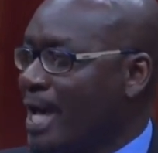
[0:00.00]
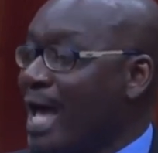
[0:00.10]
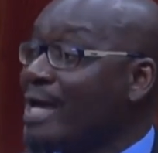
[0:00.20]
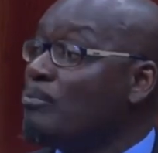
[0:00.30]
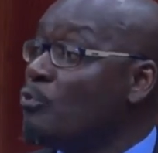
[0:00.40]

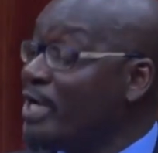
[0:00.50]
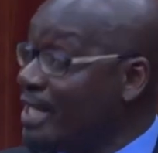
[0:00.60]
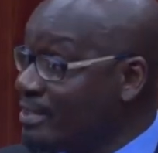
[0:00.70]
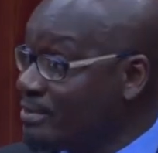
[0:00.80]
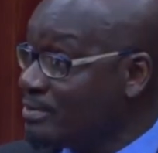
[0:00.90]
I am
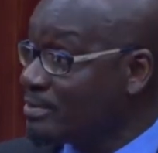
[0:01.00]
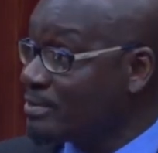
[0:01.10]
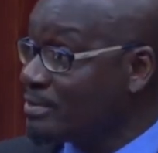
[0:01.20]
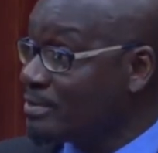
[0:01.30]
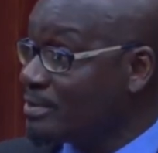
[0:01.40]
willing,
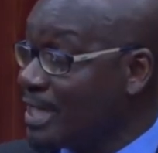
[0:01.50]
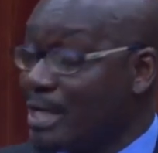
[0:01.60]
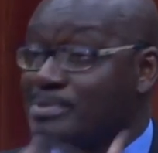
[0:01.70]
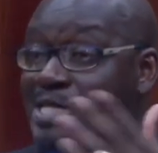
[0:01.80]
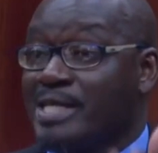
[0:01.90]

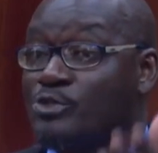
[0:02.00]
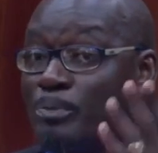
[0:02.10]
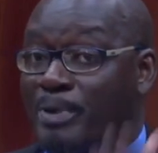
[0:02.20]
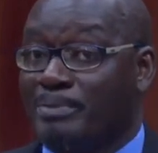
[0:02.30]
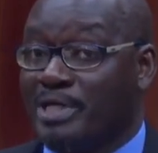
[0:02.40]
and I'm saying
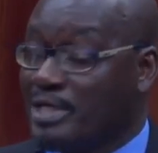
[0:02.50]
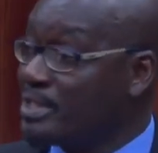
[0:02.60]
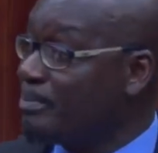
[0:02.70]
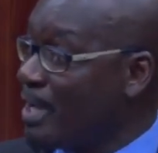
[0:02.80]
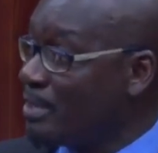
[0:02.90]
so publicly in
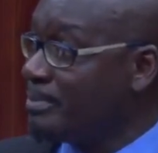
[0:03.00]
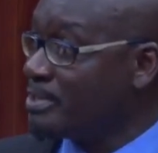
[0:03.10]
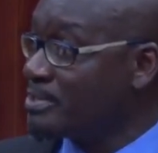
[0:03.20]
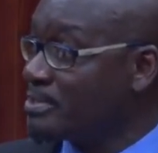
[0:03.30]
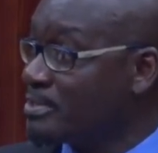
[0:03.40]
the
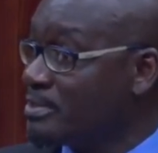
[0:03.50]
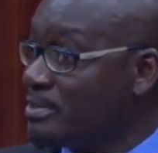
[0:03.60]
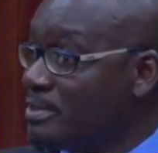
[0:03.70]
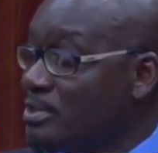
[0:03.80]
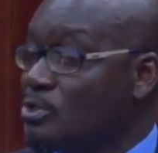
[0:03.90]
Parliament,
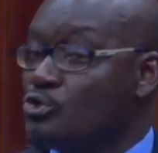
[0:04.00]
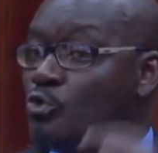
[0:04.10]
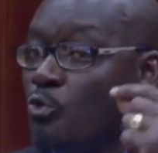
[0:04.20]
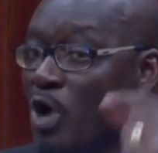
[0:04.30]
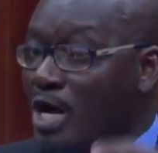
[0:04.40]
to
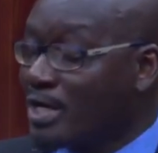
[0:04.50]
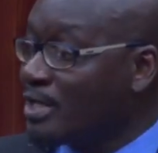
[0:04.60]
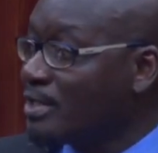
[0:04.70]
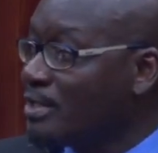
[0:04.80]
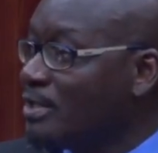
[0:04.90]

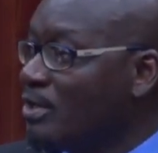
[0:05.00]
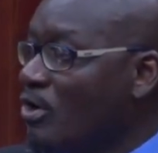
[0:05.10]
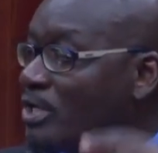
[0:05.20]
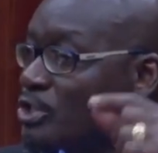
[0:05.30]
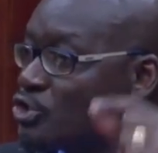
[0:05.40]
work
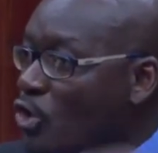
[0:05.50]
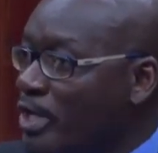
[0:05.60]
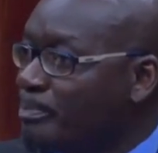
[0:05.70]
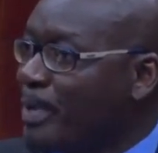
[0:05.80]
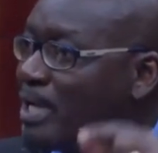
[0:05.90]
on a
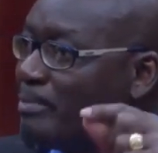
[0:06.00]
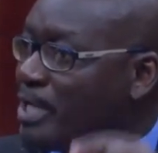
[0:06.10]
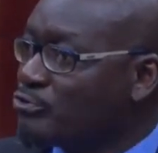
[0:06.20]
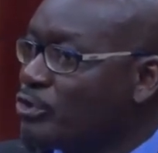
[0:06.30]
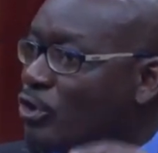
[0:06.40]
joint
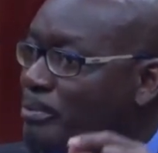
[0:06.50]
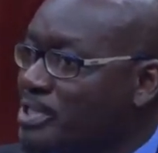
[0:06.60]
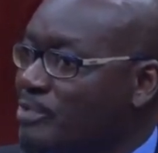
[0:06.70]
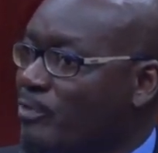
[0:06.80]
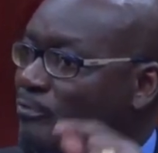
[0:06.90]
parliamentary
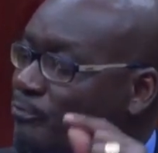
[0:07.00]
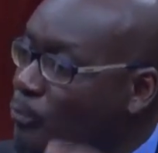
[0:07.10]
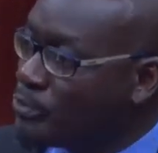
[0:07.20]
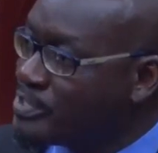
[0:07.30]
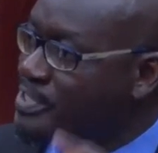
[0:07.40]
committee for
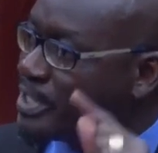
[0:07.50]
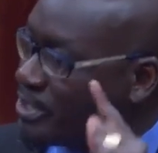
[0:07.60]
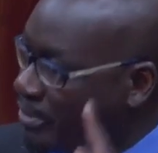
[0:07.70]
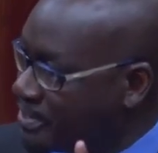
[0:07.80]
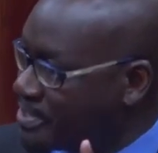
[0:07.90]
food
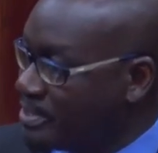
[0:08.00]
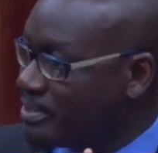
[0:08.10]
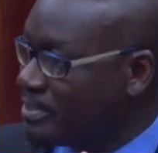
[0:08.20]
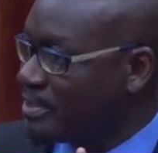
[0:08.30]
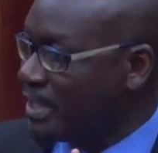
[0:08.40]
security
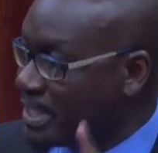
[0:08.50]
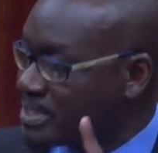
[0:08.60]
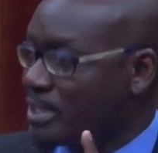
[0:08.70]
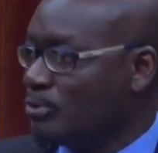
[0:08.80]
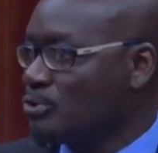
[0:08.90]
in
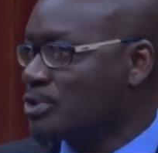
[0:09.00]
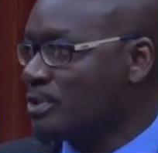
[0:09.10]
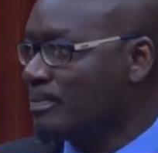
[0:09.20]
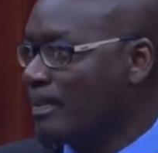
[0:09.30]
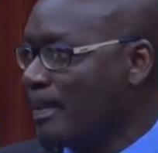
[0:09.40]
St. Lucia.
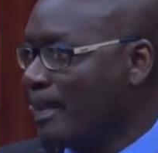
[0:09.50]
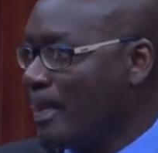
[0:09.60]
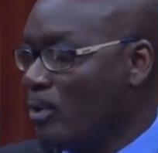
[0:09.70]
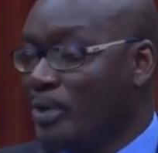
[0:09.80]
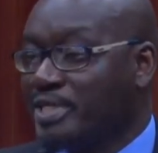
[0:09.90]

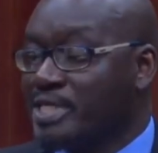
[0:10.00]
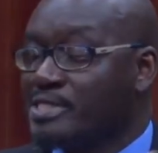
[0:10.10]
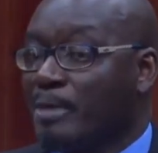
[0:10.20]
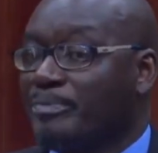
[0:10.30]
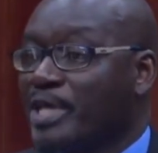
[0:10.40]
We did
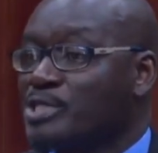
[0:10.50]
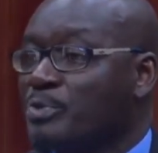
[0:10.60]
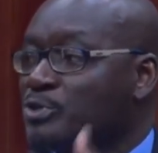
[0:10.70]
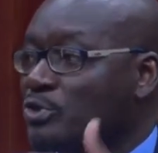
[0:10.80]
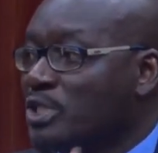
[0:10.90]
some things.
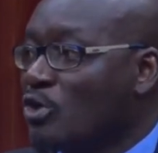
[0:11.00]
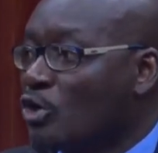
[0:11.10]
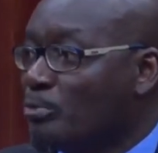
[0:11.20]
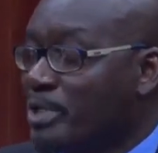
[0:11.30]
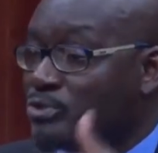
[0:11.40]
We took the
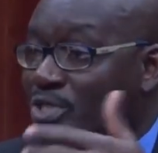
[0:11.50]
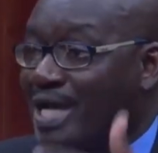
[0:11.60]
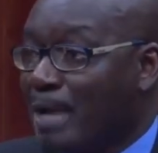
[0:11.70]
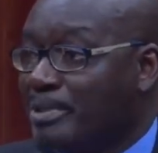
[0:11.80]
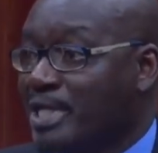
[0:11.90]
document to the
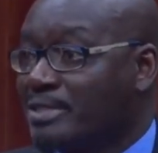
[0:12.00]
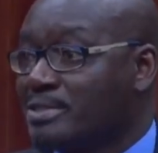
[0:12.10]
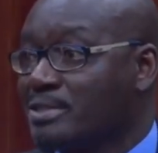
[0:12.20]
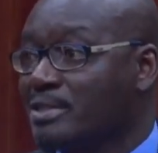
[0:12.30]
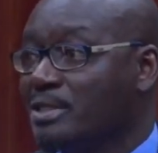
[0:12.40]

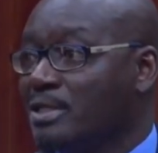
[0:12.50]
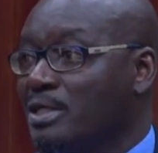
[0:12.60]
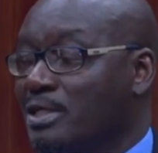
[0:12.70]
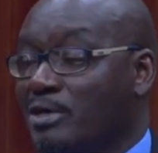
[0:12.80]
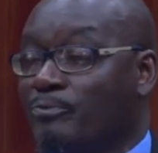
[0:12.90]
cabinet.
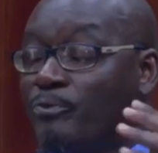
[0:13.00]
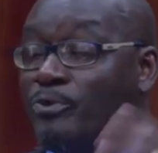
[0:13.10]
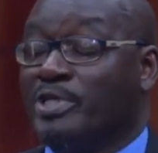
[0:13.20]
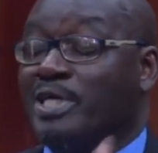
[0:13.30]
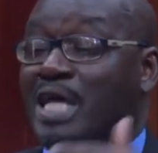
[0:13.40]

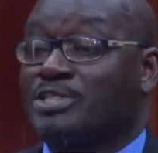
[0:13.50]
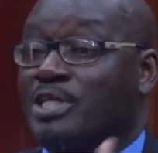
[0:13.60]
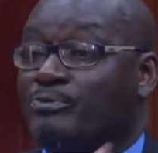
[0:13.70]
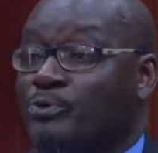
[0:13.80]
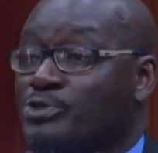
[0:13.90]
The
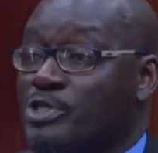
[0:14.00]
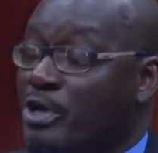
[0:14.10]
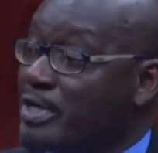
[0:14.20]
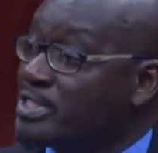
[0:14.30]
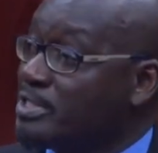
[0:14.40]
National Food
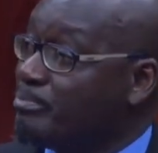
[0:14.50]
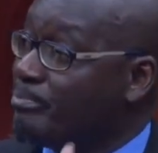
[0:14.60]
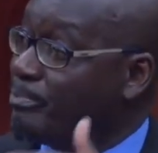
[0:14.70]
Security